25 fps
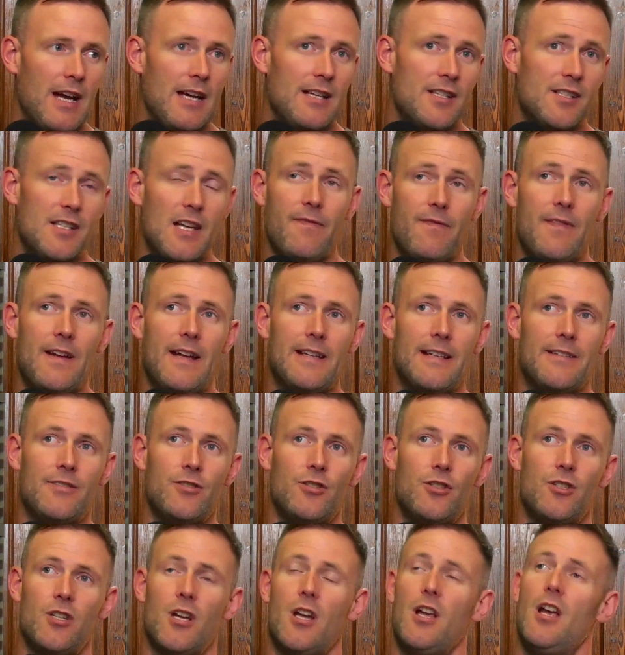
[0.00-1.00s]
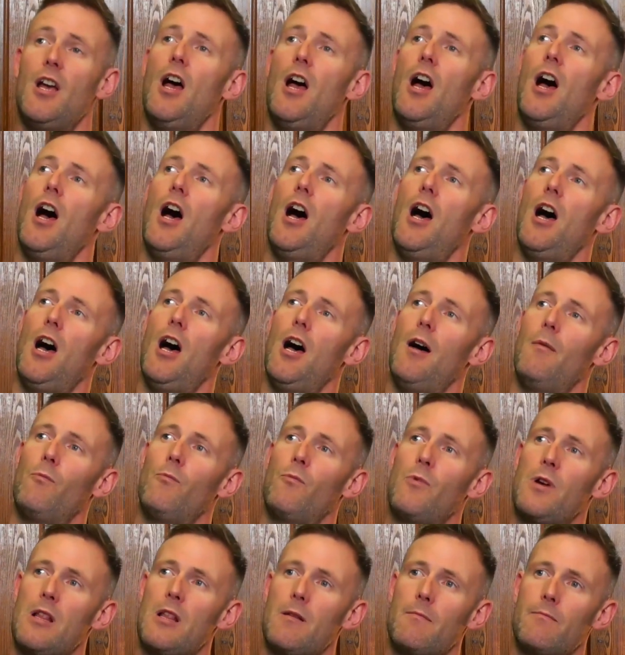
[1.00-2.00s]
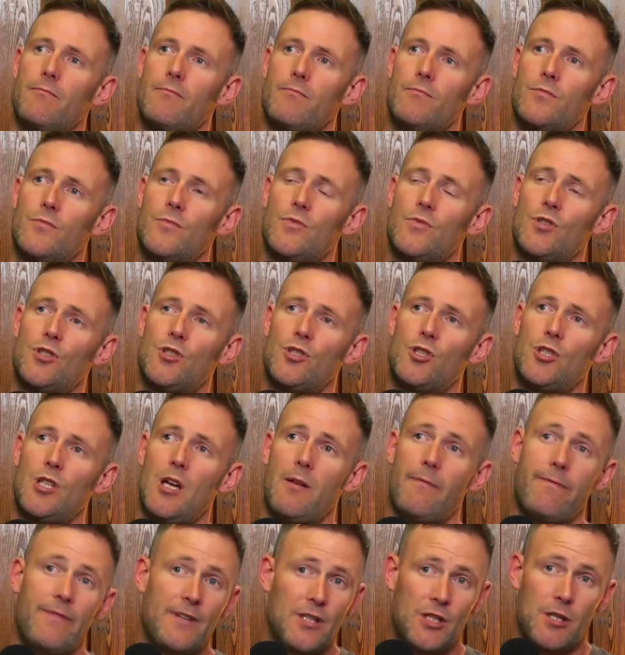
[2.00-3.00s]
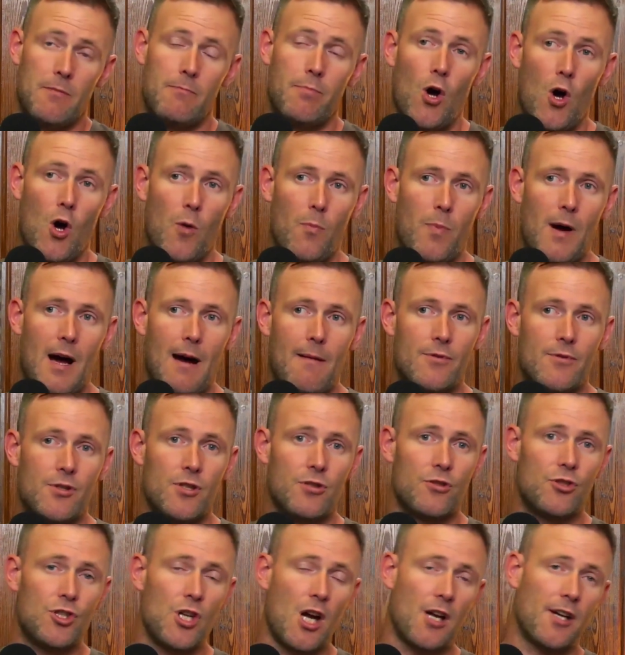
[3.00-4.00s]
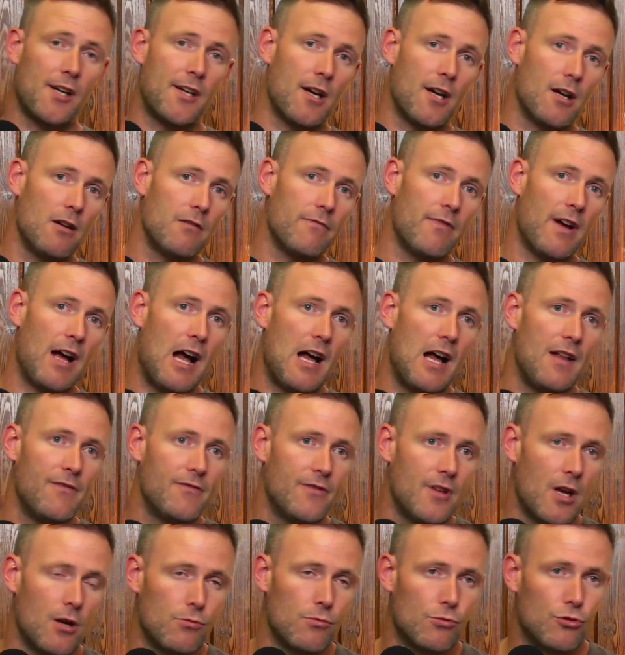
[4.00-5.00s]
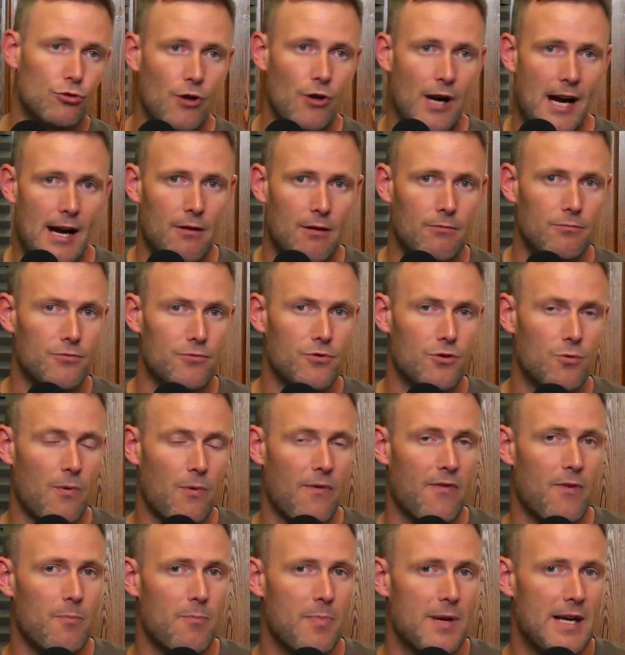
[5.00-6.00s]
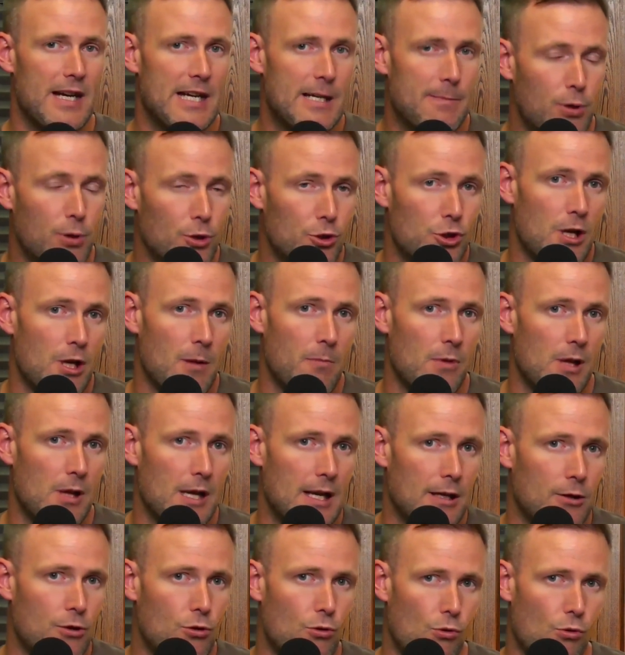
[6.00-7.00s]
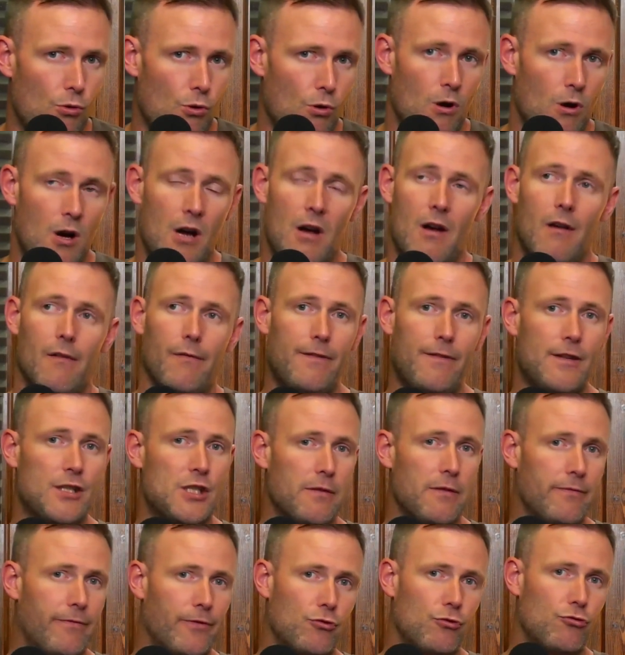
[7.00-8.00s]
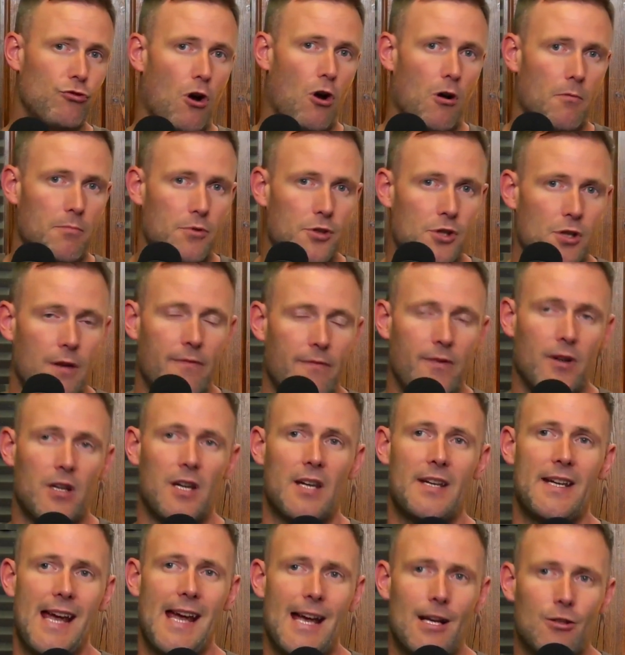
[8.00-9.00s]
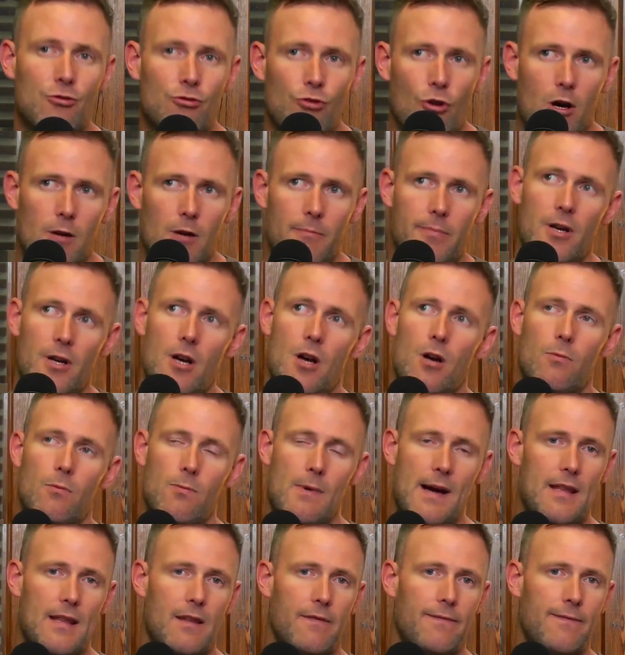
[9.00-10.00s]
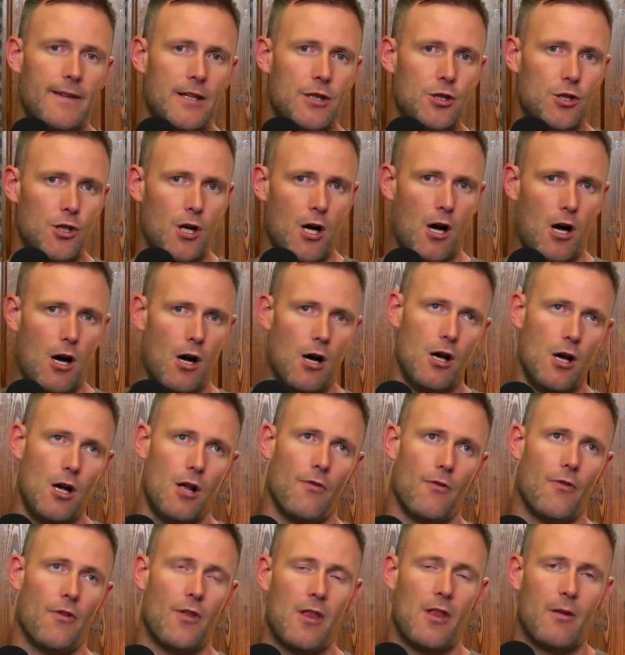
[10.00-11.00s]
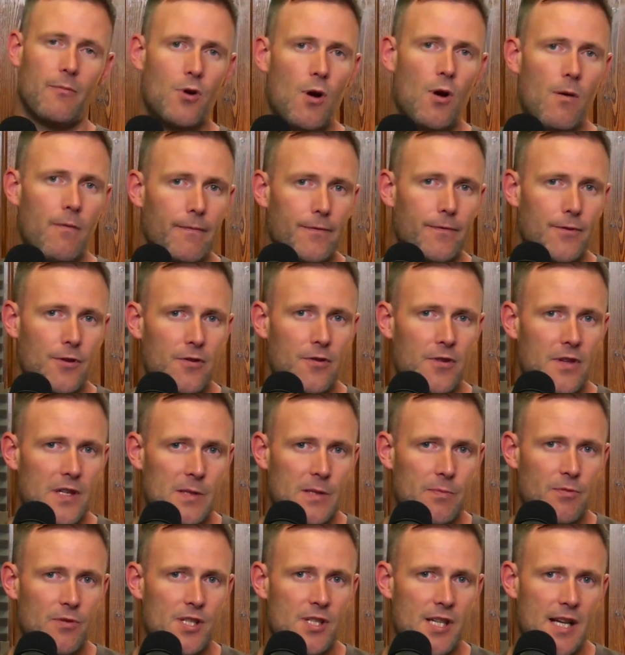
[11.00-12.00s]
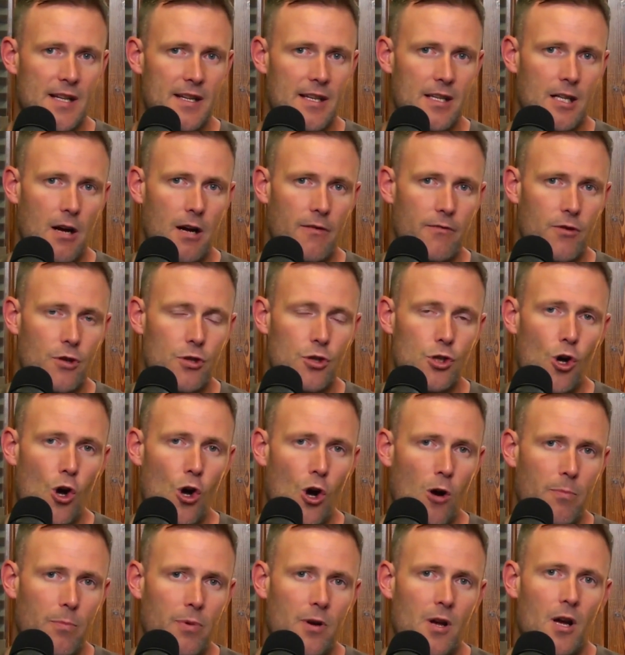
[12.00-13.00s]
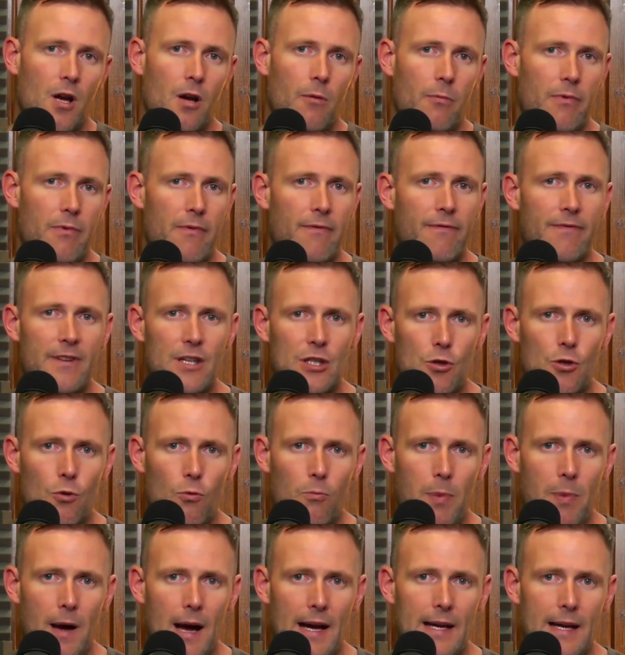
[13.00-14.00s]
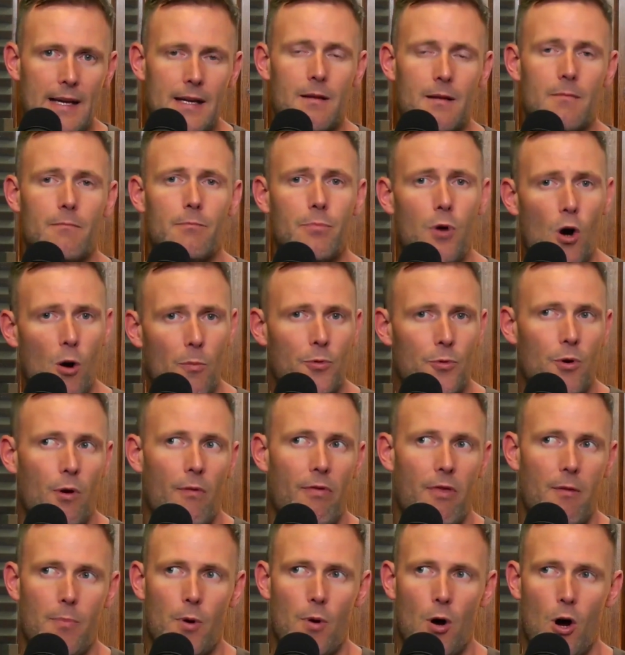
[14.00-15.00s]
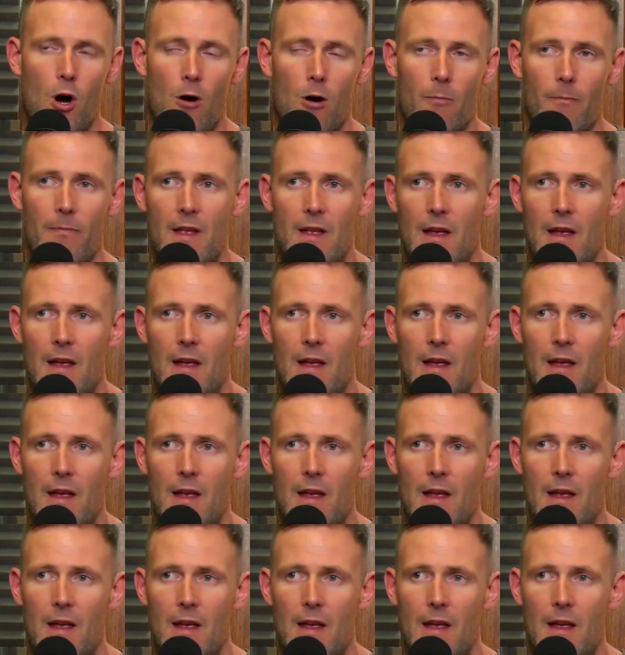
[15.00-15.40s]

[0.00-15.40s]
Stiff hinge, when I'm fishing pop-ups and chucking over unknown ground with the bead pushed up the leg core, fishing for drops. You know, if I can get a drop where the fish are, then I'm confident that it's presented over the top with a visual bait popped off the bottom.